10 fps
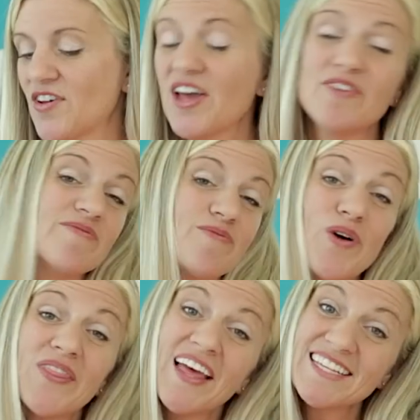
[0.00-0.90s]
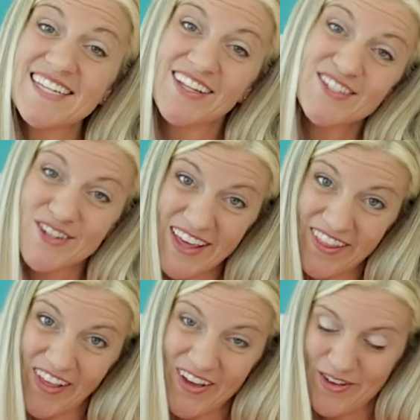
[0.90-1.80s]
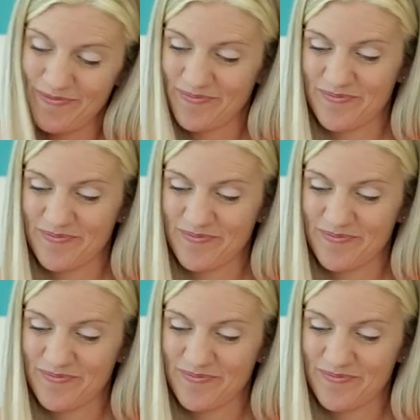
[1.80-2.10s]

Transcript: Okay, one leg is done, let's do the other leg.